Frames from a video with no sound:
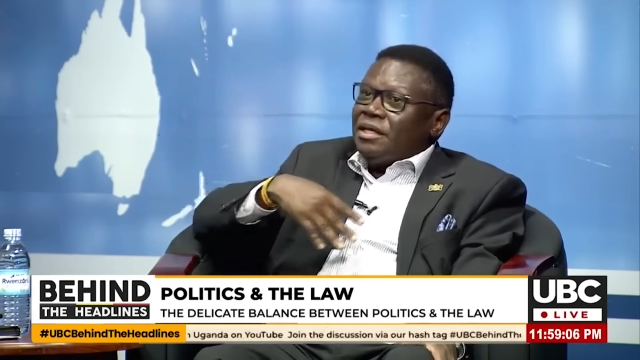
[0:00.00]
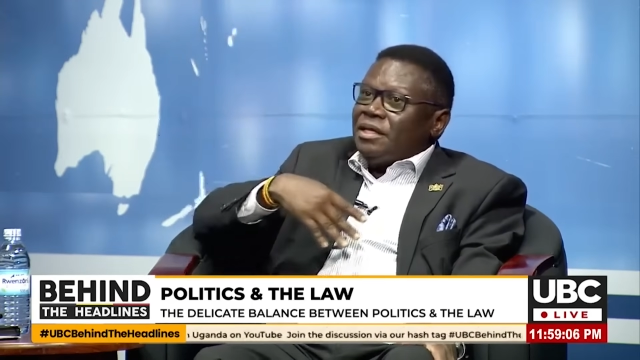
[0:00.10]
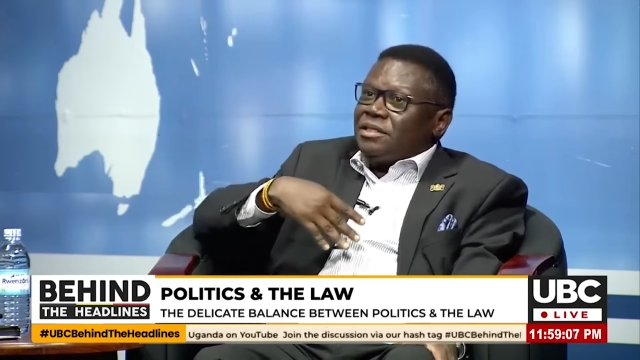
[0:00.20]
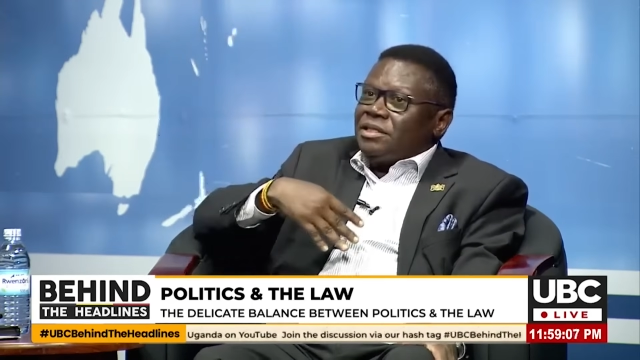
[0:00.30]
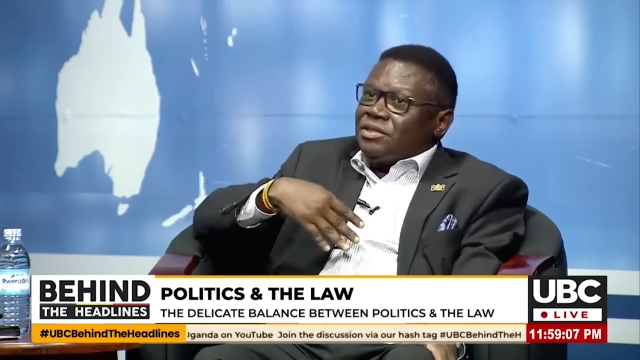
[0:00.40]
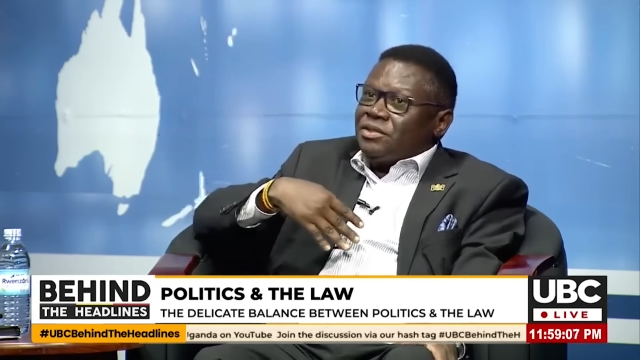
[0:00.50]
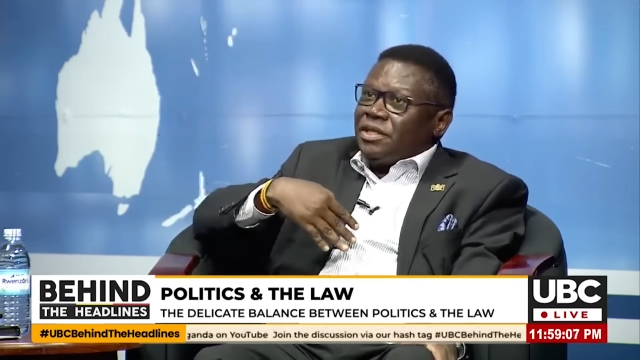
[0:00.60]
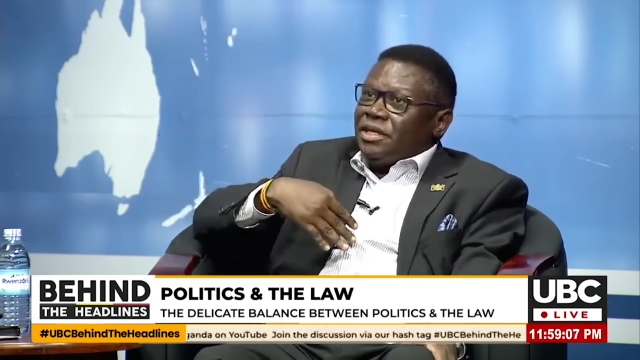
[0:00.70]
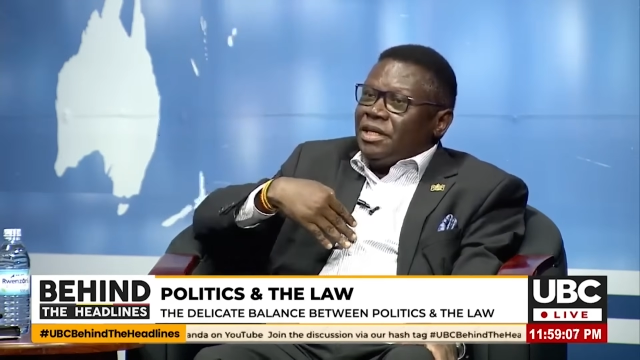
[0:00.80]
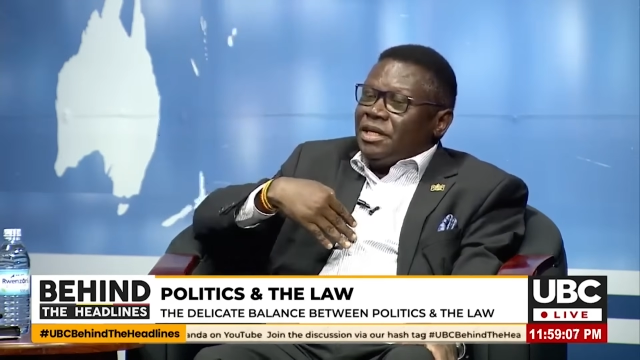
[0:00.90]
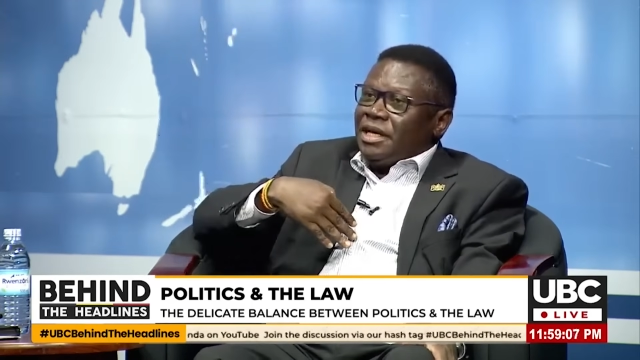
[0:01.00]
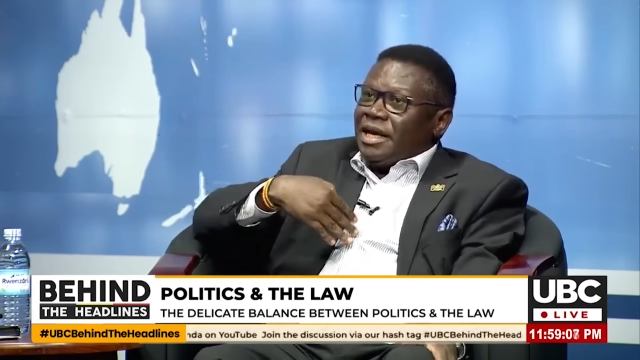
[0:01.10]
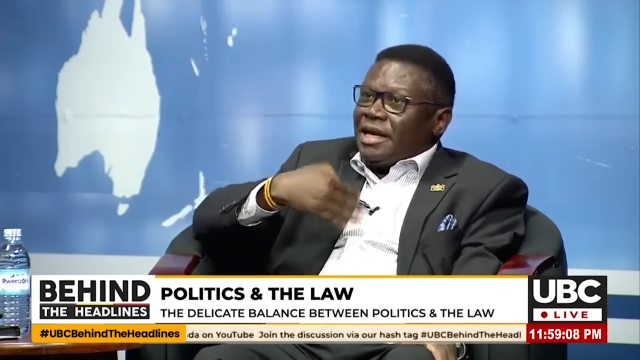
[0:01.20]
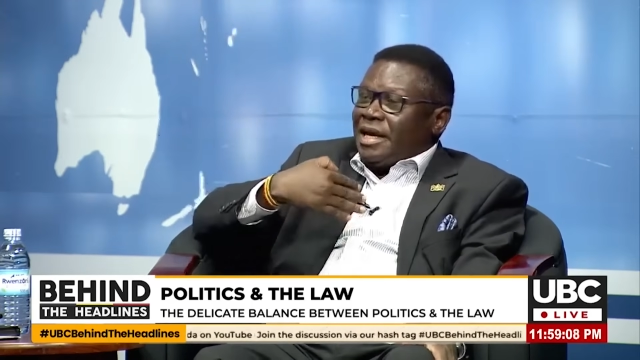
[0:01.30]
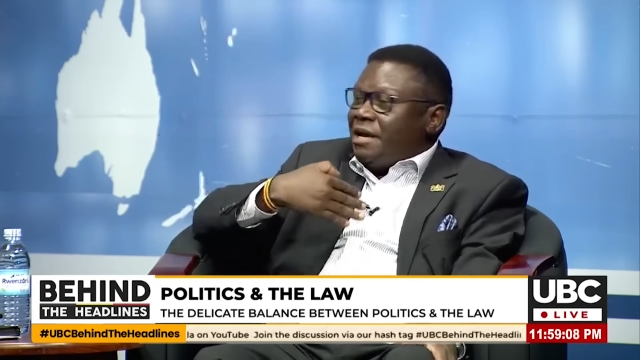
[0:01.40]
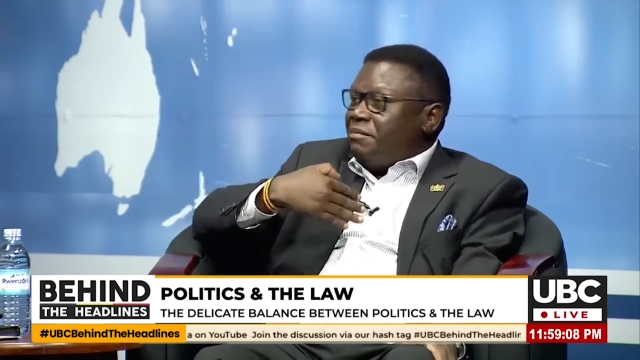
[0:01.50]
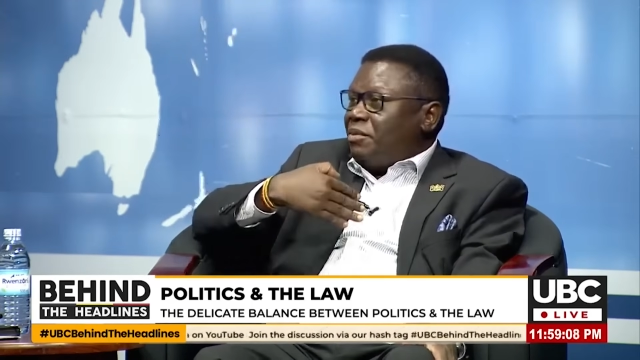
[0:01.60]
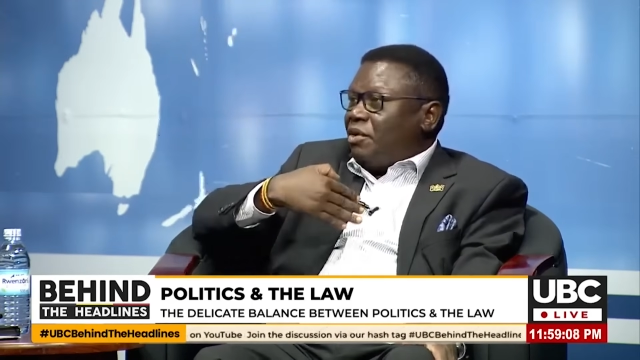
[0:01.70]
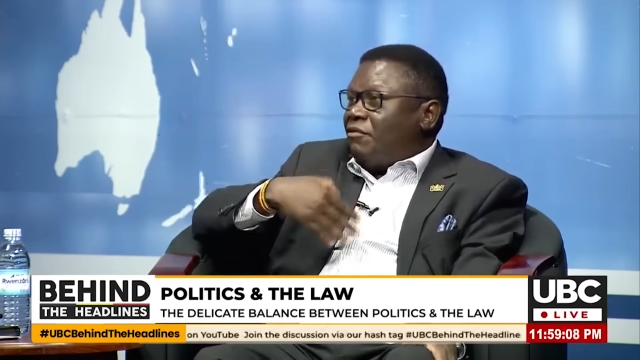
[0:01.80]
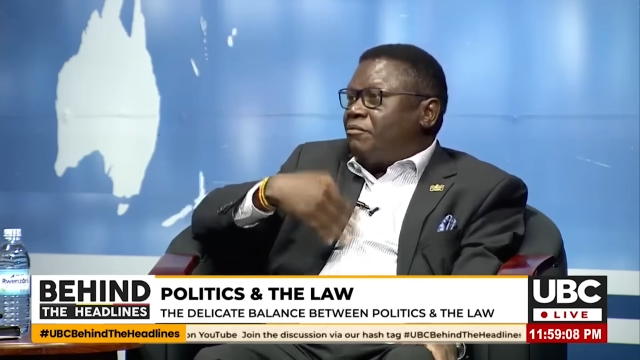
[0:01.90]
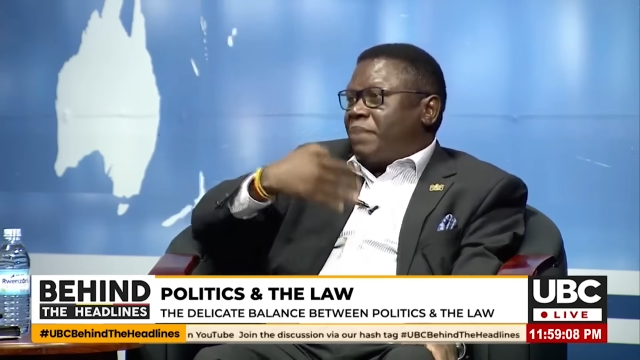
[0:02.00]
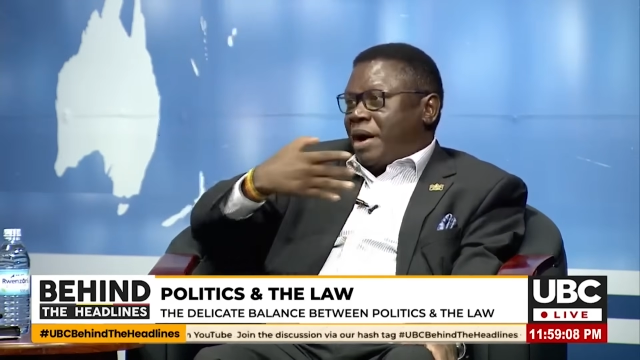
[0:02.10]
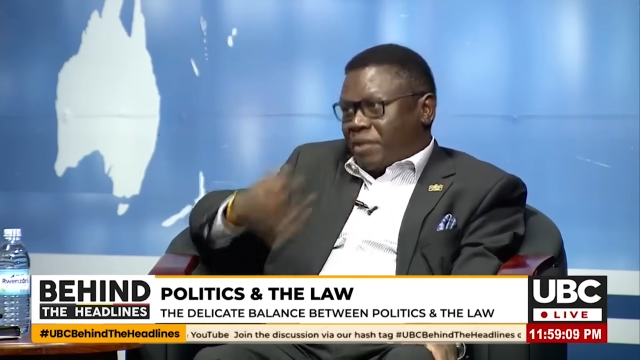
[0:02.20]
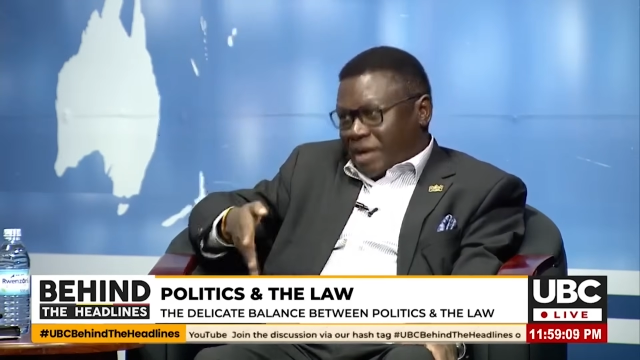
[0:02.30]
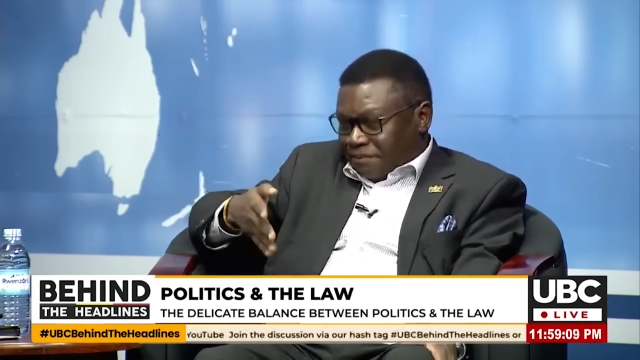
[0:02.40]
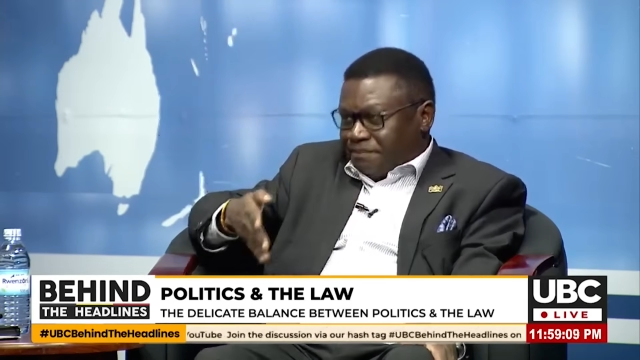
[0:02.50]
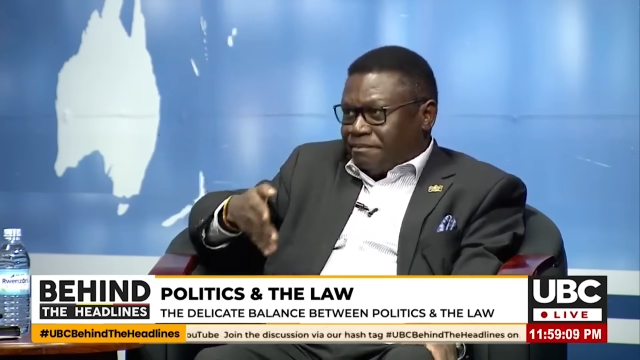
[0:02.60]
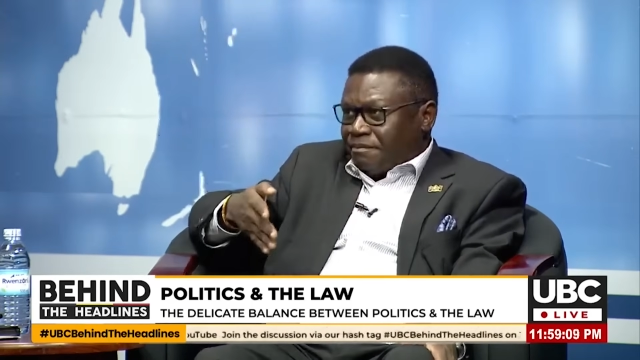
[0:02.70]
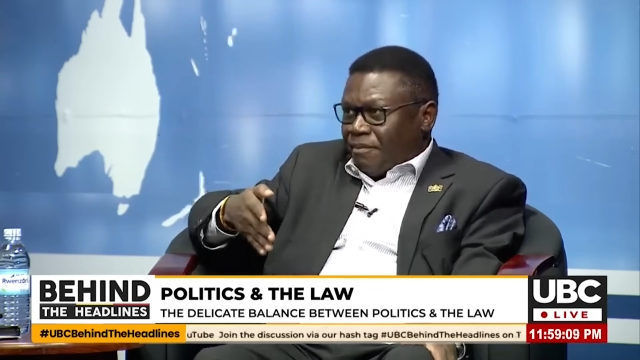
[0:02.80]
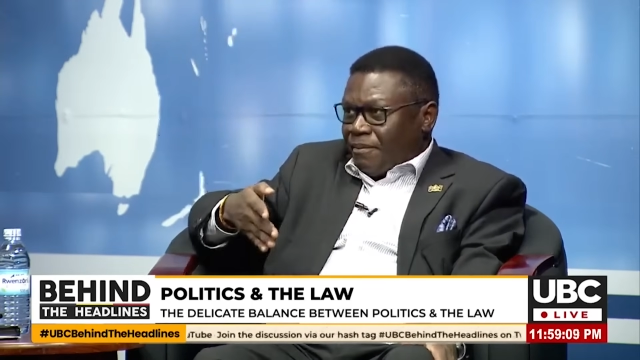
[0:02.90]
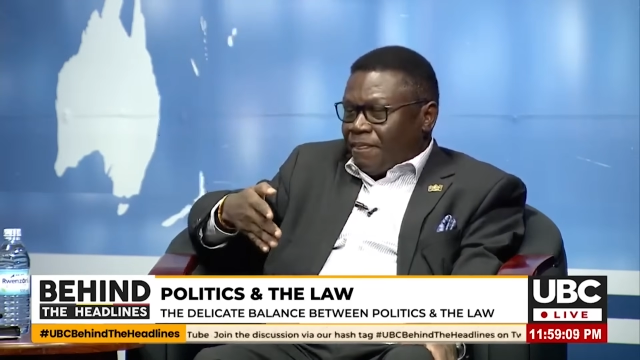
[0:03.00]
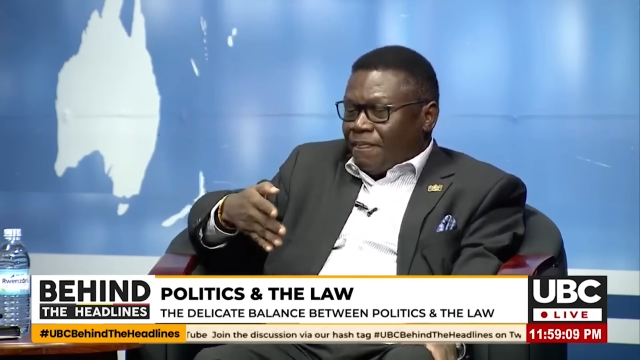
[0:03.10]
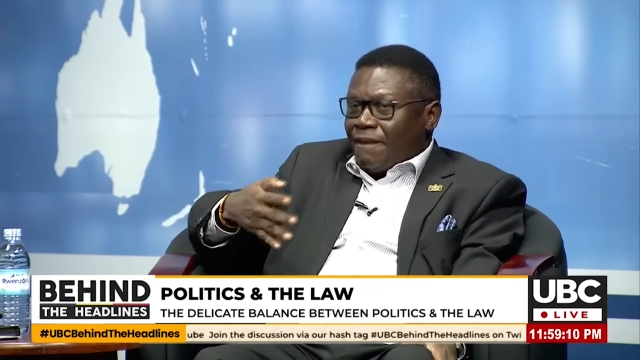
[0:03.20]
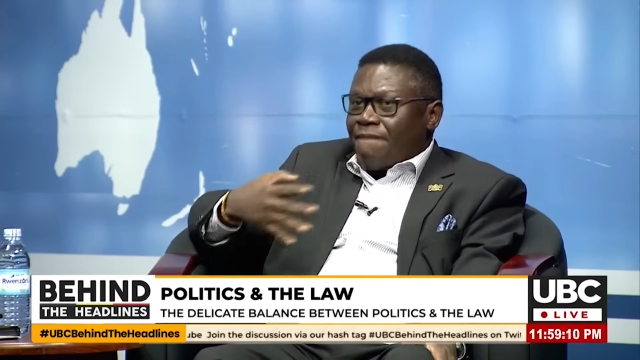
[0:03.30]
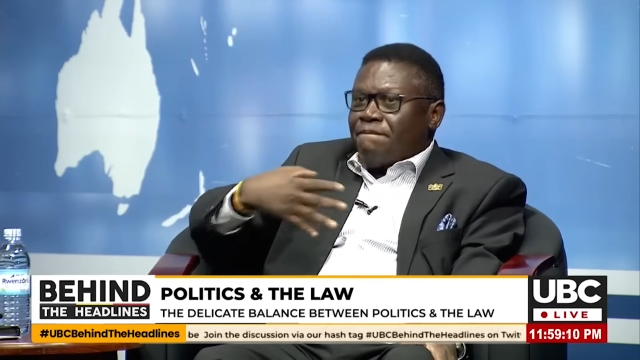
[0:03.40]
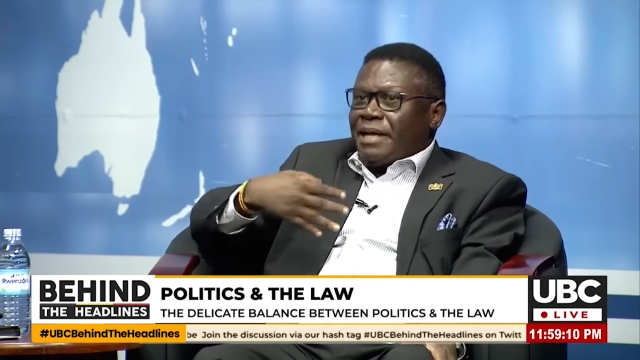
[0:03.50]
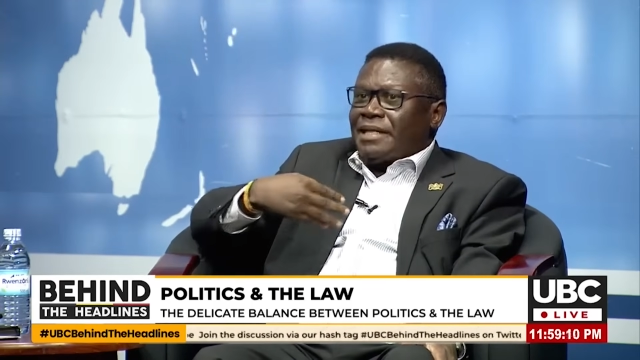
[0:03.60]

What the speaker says: It is really a game of power. But